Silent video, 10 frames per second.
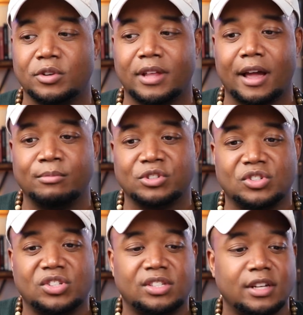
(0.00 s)
feel like I'm
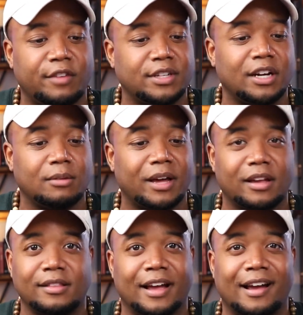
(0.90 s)
just stuffed up, like
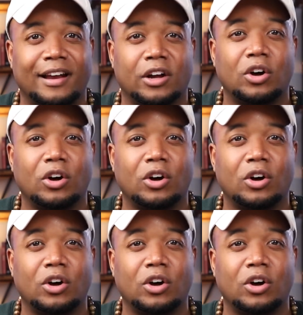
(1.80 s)
I got a